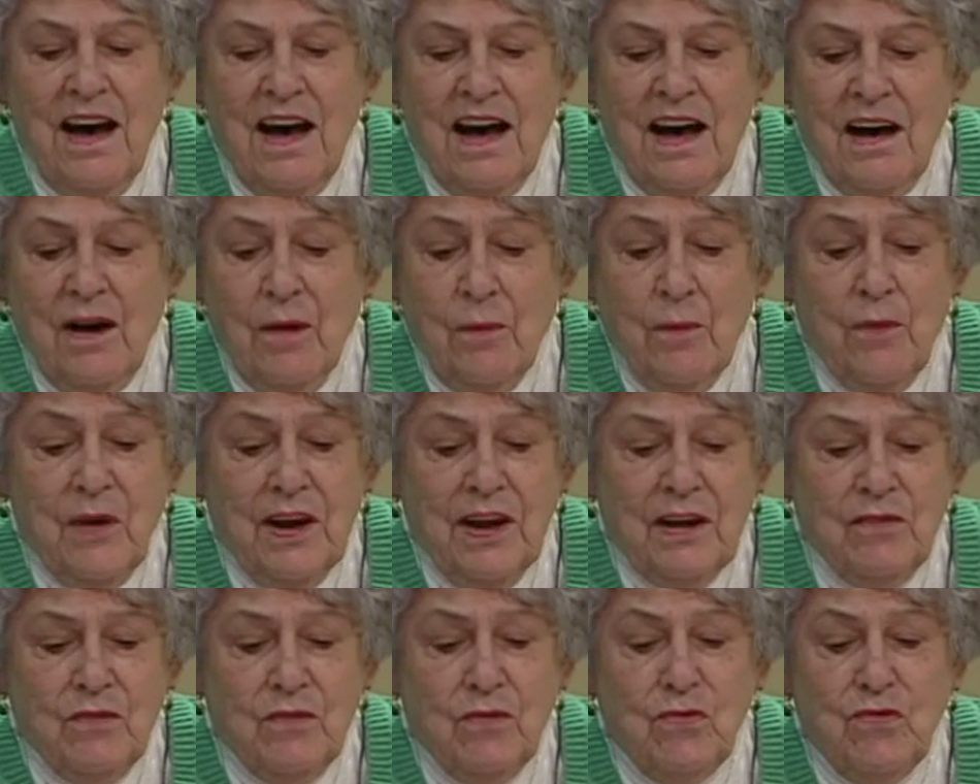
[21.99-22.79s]

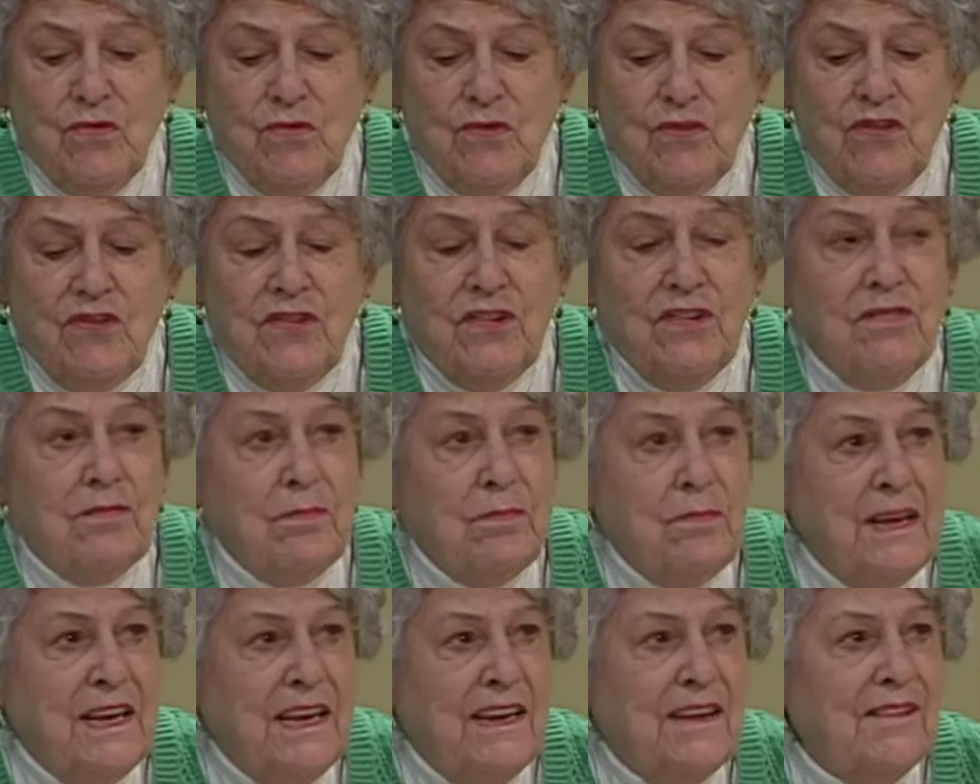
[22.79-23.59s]
where nutritious
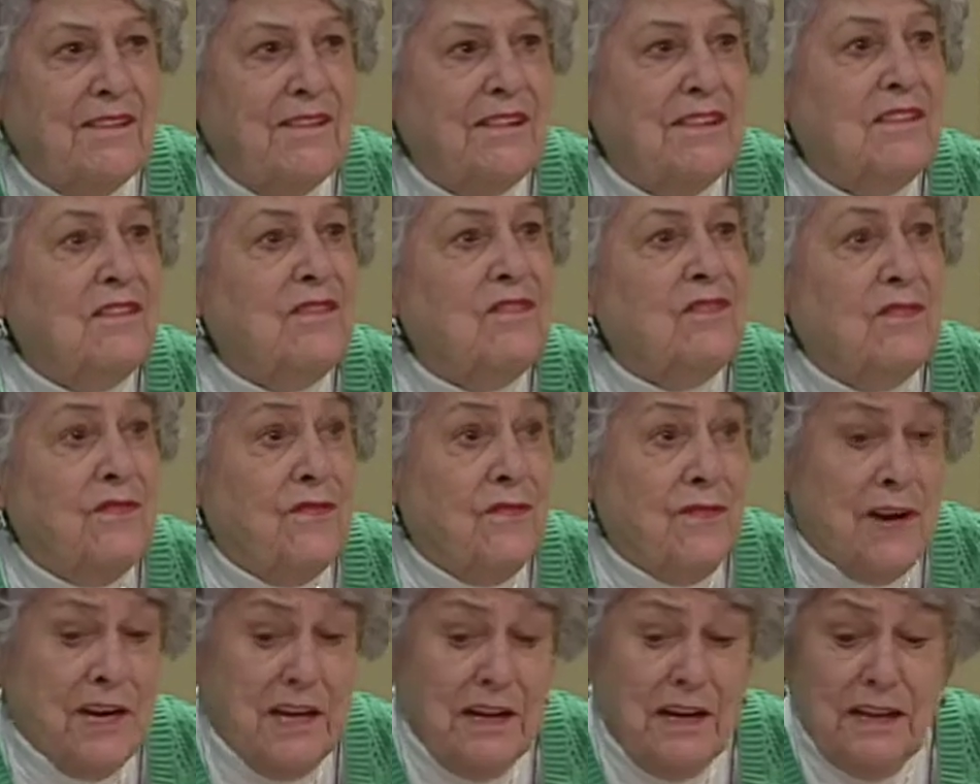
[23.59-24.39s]
meals,
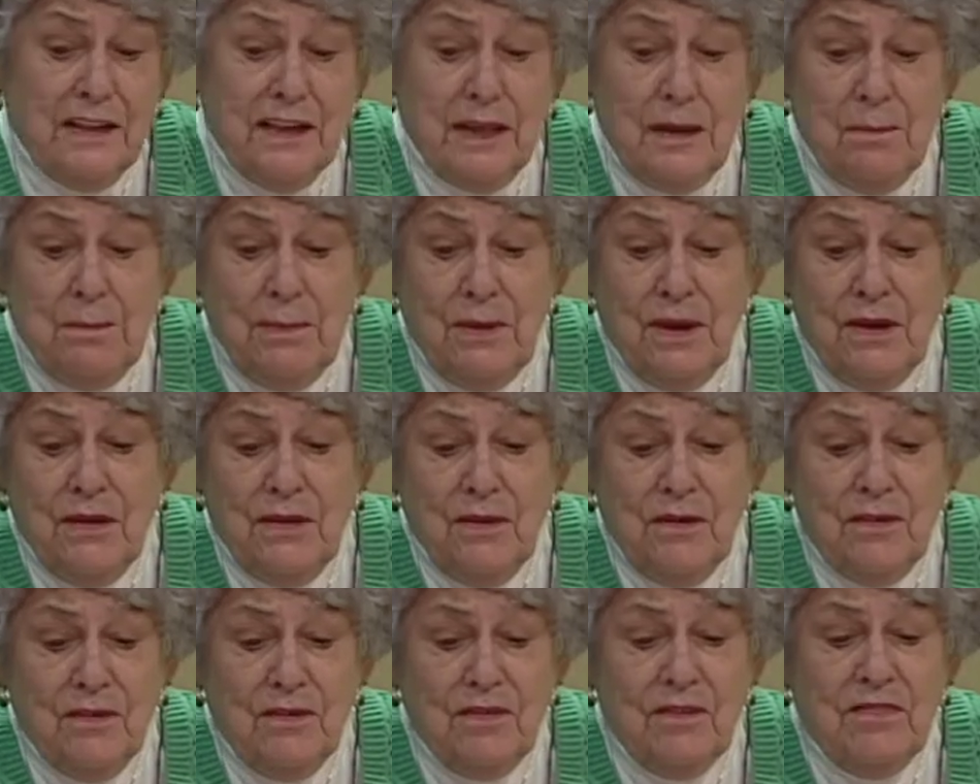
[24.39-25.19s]
friendly
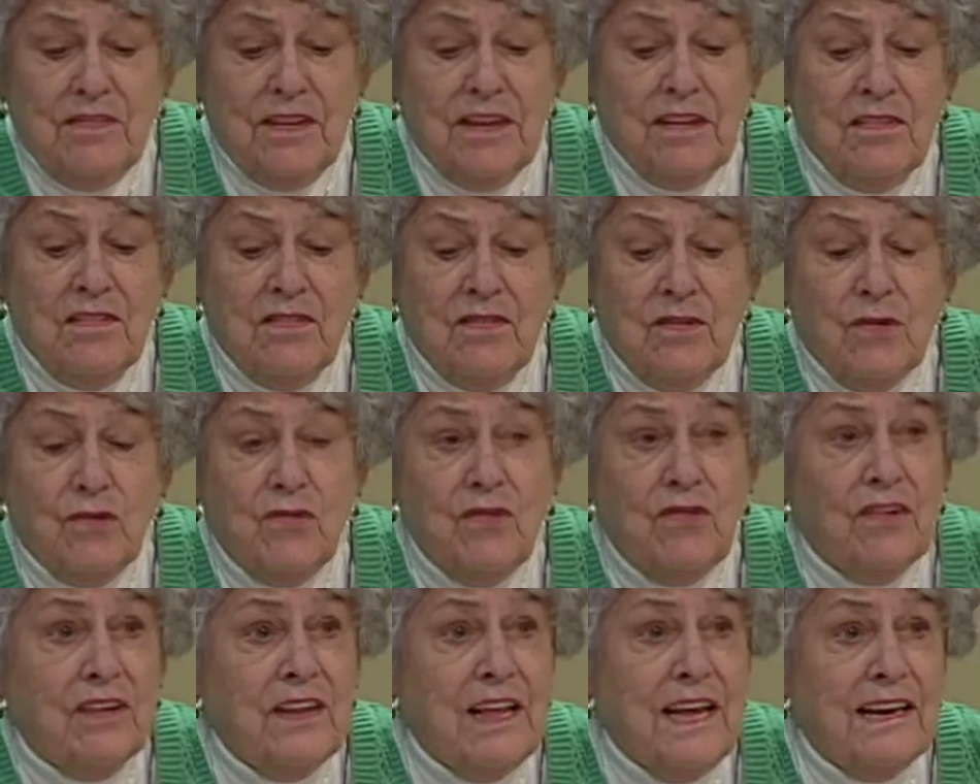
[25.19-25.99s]
peers, and
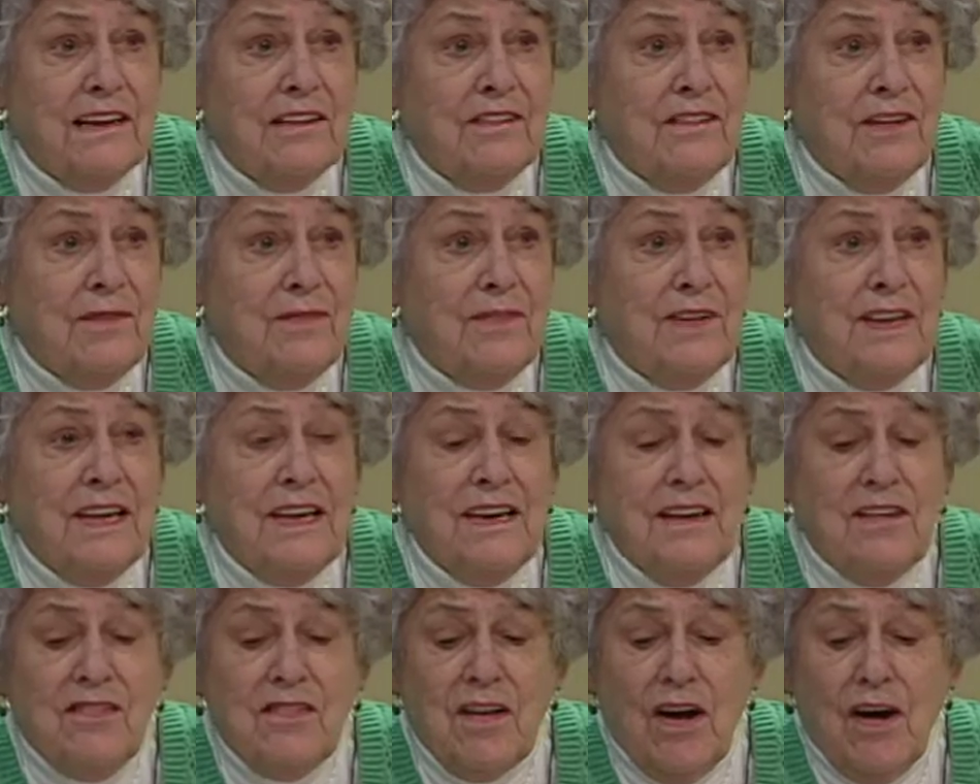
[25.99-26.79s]
social
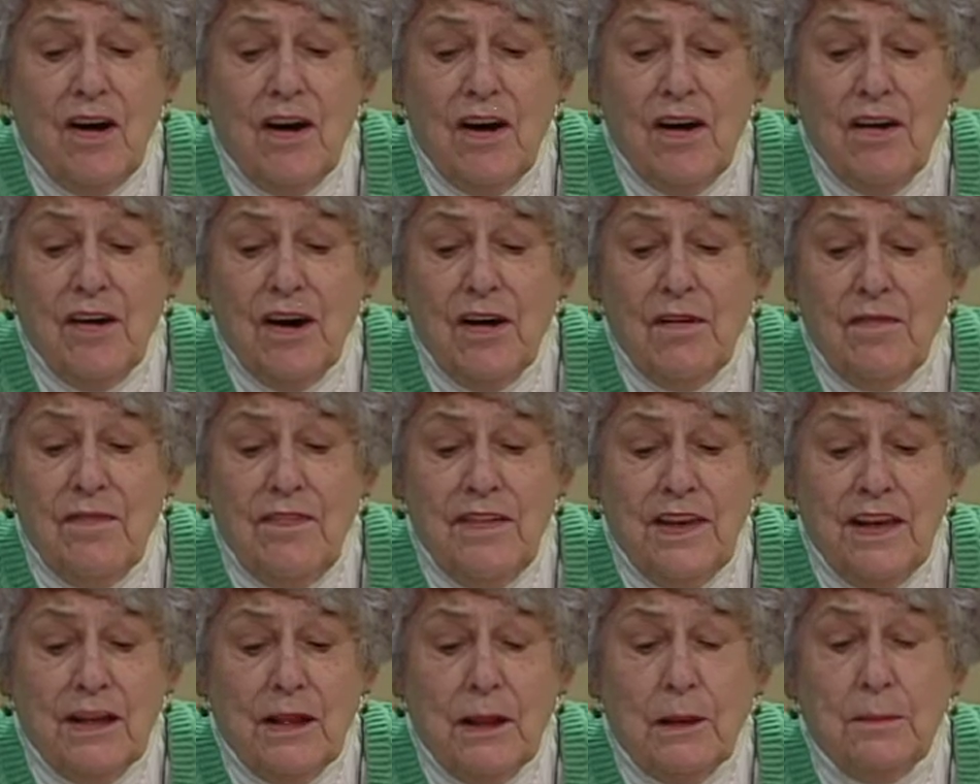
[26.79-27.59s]
activities are
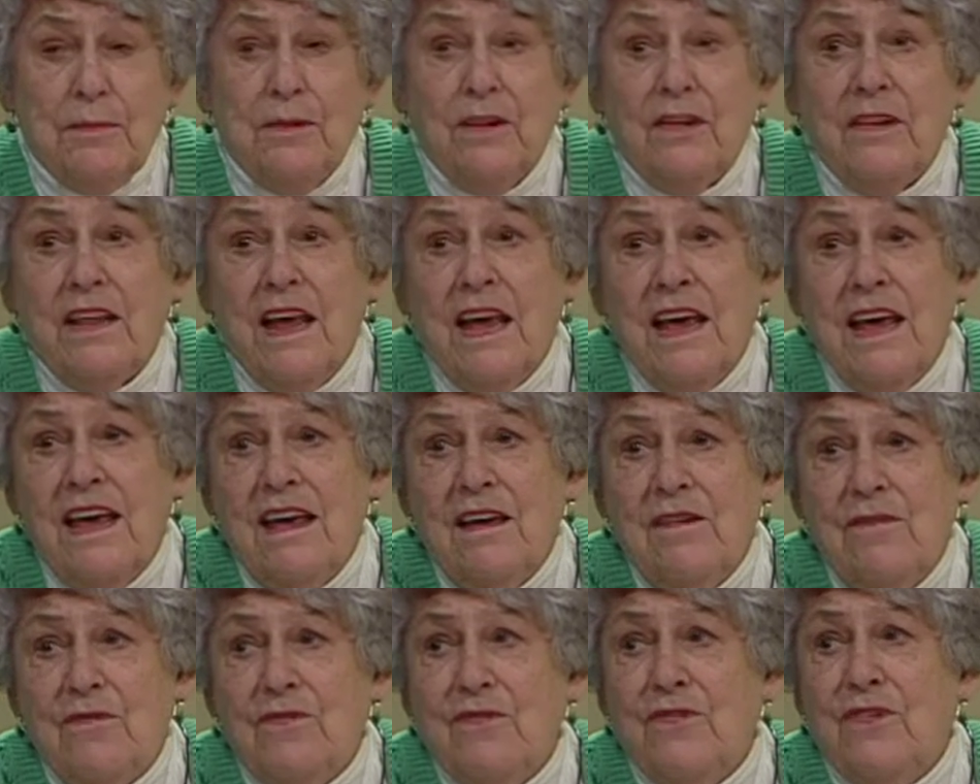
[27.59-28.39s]
available
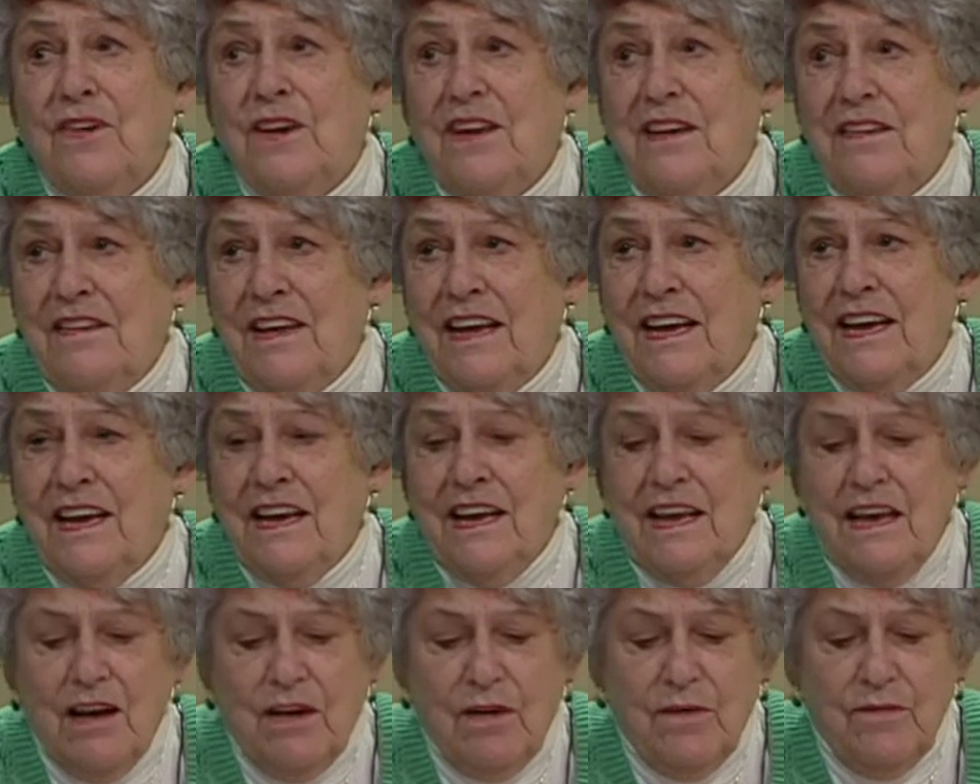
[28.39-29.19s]
every
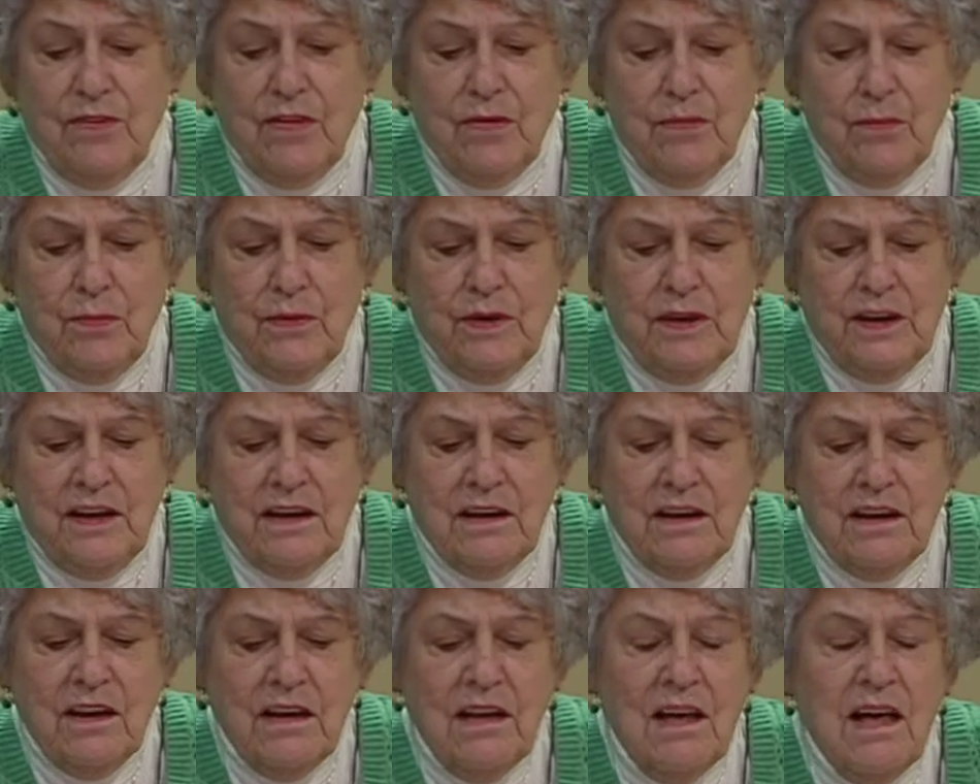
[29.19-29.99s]
day of the week.